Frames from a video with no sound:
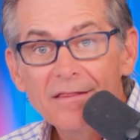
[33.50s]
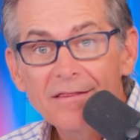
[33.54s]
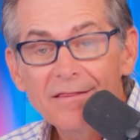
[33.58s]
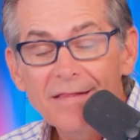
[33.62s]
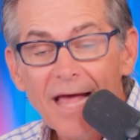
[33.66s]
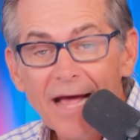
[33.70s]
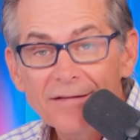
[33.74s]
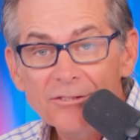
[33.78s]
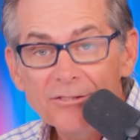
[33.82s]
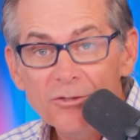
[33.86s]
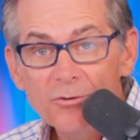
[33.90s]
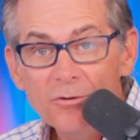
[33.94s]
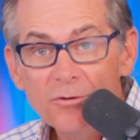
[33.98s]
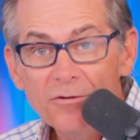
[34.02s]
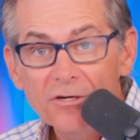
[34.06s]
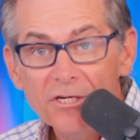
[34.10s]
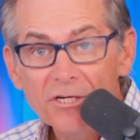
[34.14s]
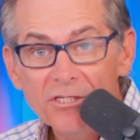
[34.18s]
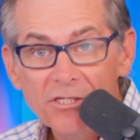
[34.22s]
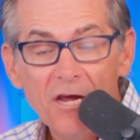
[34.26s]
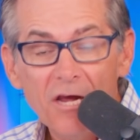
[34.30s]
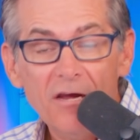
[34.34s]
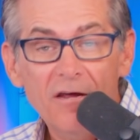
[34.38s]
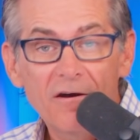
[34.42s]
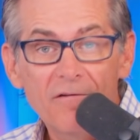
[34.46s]
That's who the
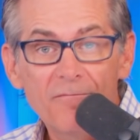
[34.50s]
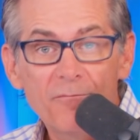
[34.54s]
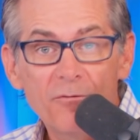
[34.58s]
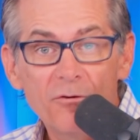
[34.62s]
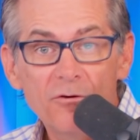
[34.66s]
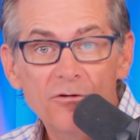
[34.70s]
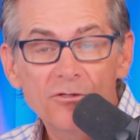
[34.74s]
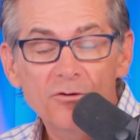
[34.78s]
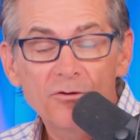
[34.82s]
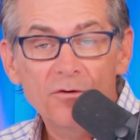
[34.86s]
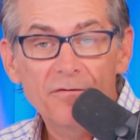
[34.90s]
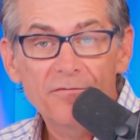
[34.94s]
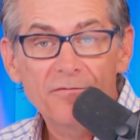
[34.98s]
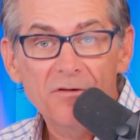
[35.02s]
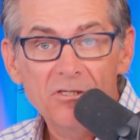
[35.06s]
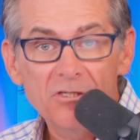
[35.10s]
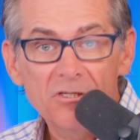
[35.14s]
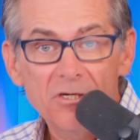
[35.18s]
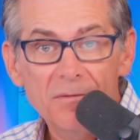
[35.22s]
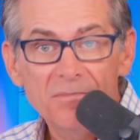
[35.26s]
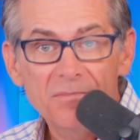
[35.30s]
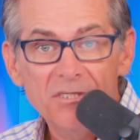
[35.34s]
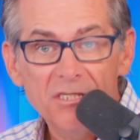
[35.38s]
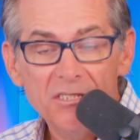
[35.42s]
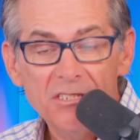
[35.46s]
executive producer of The
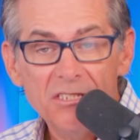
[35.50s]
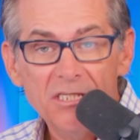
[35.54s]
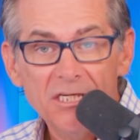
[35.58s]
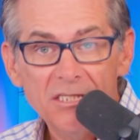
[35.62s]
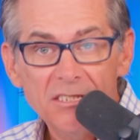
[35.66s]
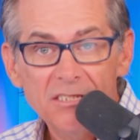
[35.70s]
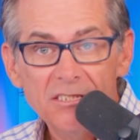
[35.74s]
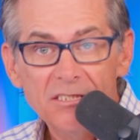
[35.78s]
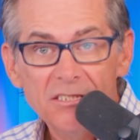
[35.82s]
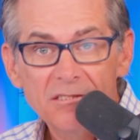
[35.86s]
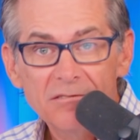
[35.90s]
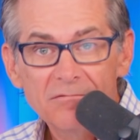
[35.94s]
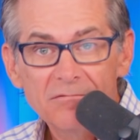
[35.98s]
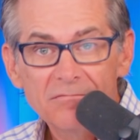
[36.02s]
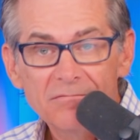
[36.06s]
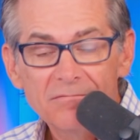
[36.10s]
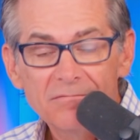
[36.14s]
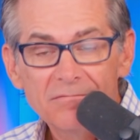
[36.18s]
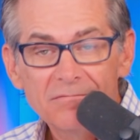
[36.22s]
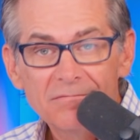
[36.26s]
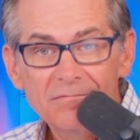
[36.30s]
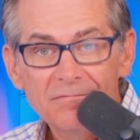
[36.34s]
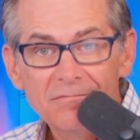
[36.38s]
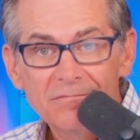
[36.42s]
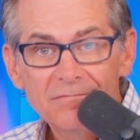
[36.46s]
Simpsons is.
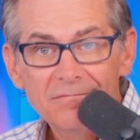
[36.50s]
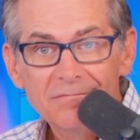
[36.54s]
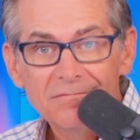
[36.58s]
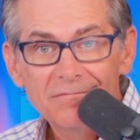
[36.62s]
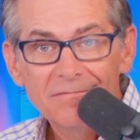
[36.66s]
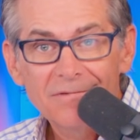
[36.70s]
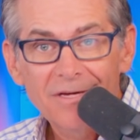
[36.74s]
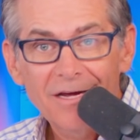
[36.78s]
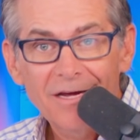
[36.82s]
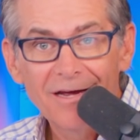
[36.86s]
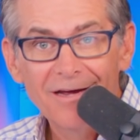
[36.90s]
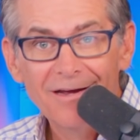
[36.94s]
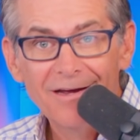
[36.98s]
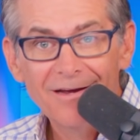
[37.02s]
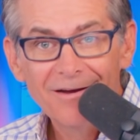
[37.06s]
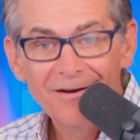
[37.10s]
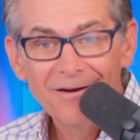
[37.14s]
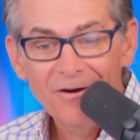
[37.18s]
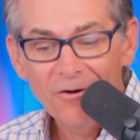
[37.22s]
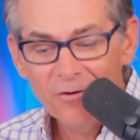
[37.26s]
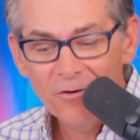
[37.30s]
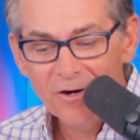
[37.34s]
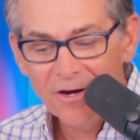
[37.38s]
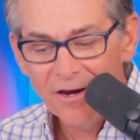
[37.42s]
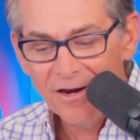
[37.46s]

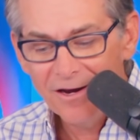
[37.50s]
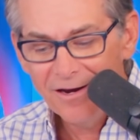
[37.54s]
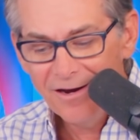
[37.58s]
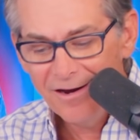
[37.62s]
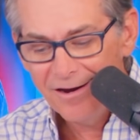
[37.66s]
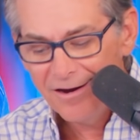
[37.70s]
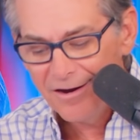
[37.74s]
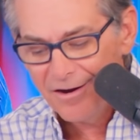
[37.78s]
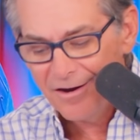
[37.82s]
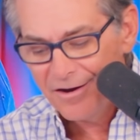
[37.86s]
Okay?